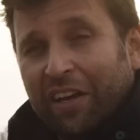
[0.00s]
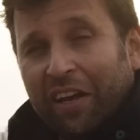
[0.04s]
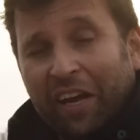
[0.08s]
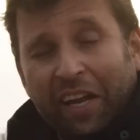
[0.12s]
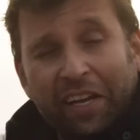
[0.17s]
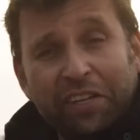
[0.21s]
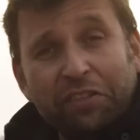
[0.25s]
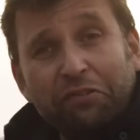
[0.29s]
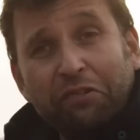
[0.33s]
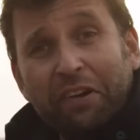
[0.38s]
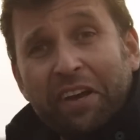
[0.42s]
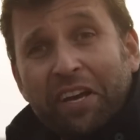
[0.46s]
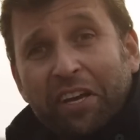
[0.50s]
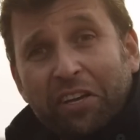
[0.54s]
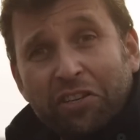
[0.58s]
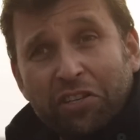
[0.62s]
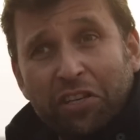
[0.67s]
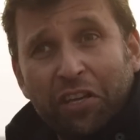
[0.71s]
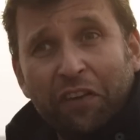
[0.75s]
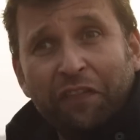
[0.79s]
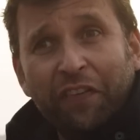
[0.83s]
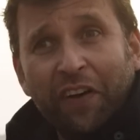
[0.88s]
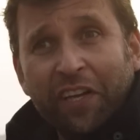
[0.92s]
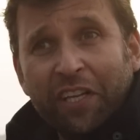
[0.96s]
And it's great because you
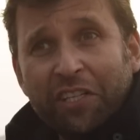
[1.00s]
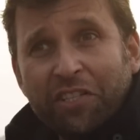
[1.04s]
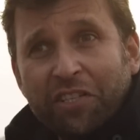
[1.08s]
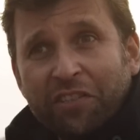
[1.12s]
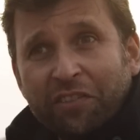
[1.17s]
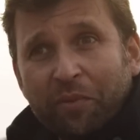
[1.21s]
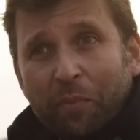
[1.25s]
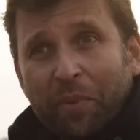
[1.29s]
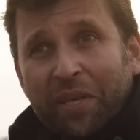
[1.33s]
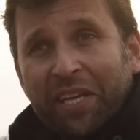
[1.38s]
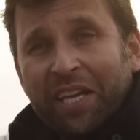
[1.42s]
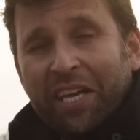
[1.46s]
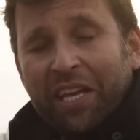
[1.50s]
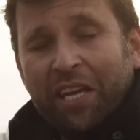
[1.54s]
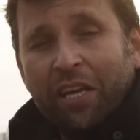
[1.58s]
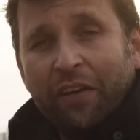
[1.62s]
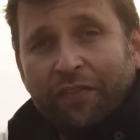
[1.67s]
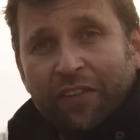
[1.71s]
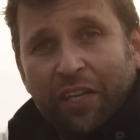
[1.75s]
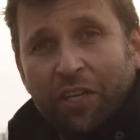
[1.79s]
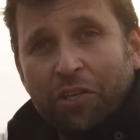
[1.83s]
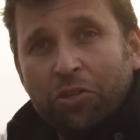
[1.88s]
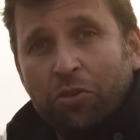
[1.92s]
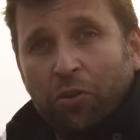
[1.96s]
could find it's just the beginning of
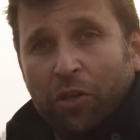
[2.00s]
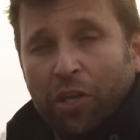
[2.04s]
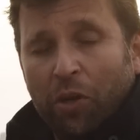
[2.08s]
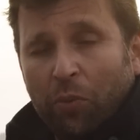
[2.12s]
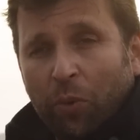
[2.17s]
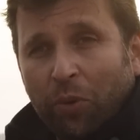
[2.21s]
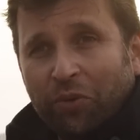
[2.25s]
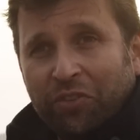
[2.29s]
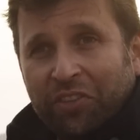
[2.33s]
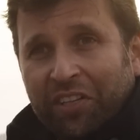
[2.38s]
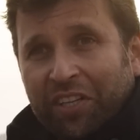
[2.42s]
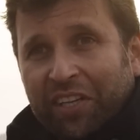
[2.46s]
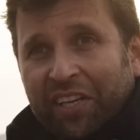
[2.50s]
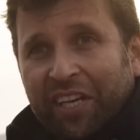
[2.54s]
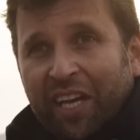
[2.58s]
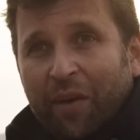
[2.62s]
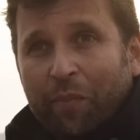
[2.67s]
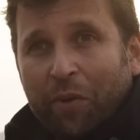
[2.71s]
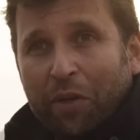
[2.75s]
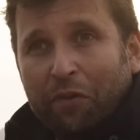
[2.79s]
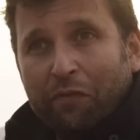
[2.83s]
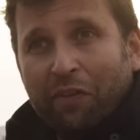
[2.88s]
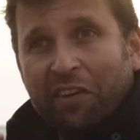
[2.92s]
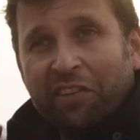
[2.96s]
that shot you wanted to keep
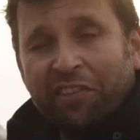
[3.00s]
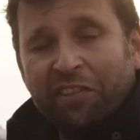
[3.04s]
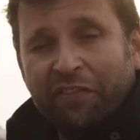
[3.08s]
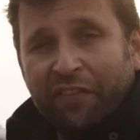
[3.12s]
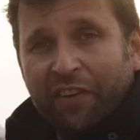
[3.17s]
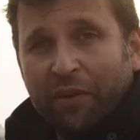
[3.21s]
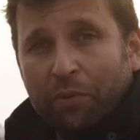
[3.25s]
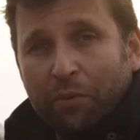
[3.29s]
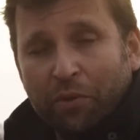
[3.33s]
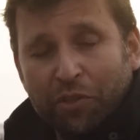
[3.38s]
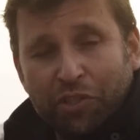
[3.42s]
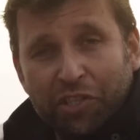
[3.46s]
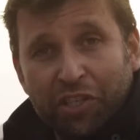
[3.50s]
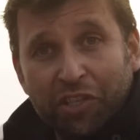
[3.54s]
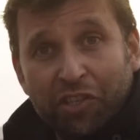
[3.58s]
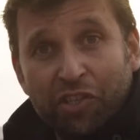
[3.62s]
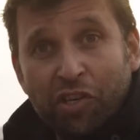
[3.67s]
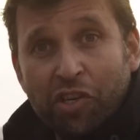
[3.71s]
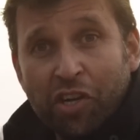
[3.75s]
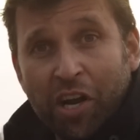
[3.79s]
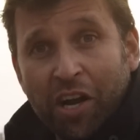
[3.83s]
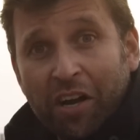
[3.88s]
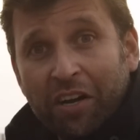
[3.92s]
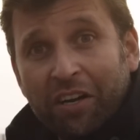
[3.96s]
and the rest of it was just
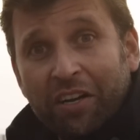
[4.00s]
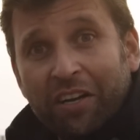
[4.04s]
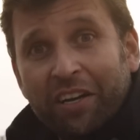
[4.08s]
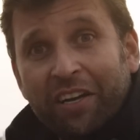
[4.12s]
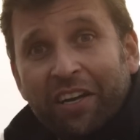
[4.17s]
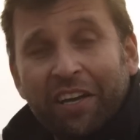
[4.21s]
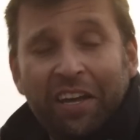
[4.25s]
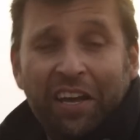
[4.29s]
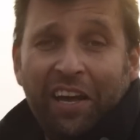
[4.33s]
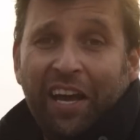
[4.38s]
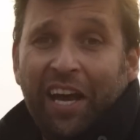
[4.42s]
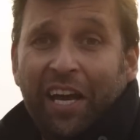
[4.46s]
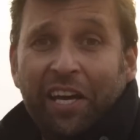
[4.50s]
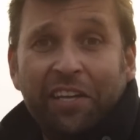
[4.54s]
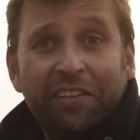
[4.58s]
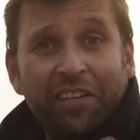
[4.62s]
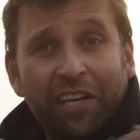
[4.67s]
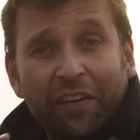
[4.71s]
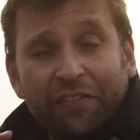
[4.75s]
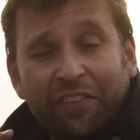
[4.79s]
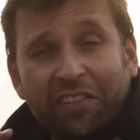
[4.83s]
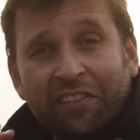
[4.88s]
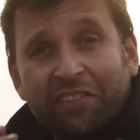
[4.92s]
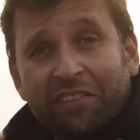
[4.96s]
junk, and you don't
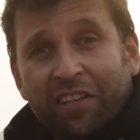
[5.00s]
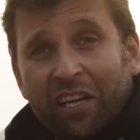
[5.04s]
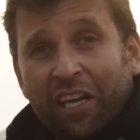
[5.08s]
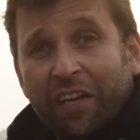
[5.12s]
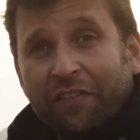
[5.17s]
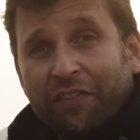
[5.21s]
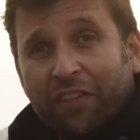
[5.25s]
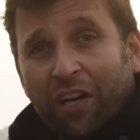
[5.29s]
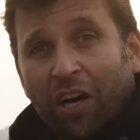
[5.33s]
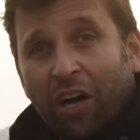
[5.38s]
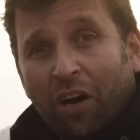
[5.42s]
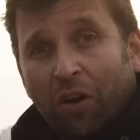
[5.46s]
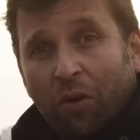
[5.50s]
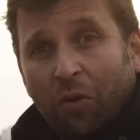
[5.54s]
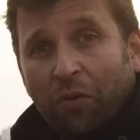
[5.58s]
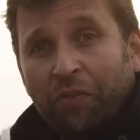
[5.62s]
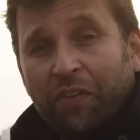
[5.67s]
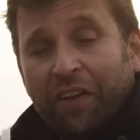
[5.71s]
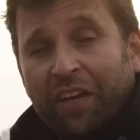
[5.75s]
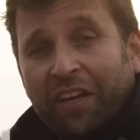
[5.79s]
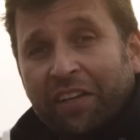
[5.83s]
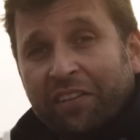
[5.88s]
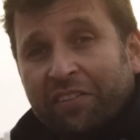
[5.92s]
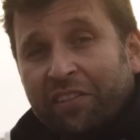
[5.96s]
have to save the whole
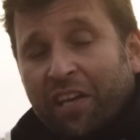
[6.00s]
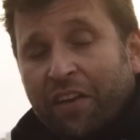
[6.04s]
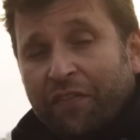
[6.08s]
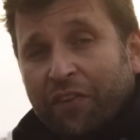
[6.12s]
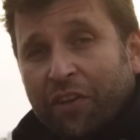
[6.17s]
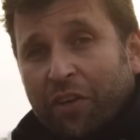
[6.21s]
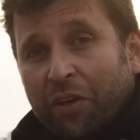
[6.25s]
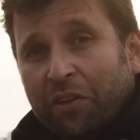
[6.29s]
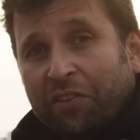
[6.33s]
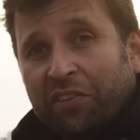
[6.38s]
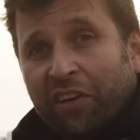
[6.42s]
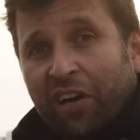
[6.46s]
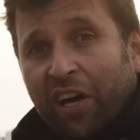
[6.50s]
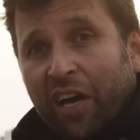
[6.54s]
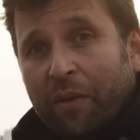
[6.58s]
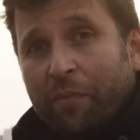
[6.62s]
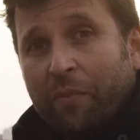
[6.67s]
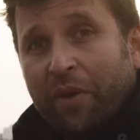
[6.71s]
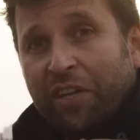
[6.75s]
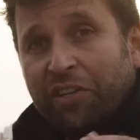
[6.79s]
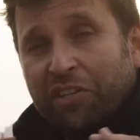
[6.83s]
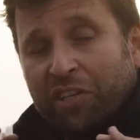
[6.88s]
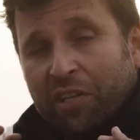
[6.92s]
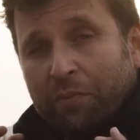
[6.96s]
thing. Saving you time
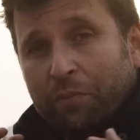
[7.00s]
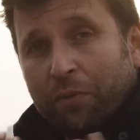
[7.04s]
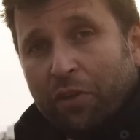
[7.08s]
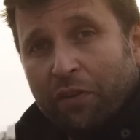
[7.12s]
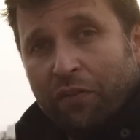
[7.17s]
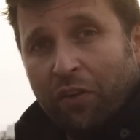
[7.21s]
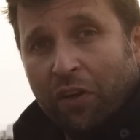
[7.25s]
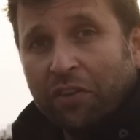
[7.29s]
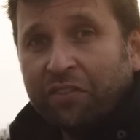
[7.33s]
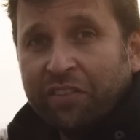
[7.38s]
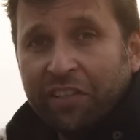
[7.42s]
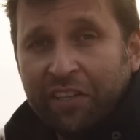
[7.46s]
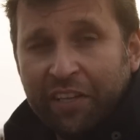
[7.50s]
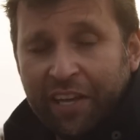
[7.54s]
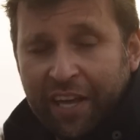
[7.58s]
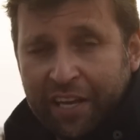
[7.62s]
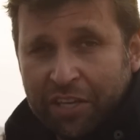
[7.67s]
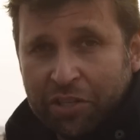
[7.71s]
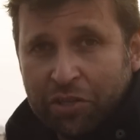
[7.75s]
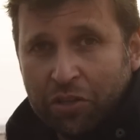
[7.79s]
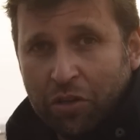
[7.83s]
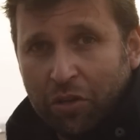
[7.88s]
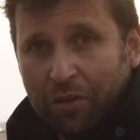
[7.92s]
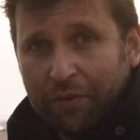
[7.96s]
means you can move on to the
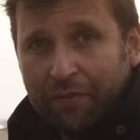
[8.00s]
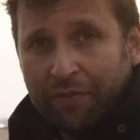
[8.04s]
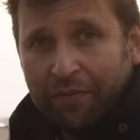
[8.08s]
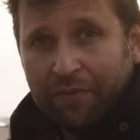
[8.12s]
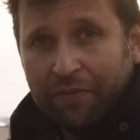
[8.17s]
next shot.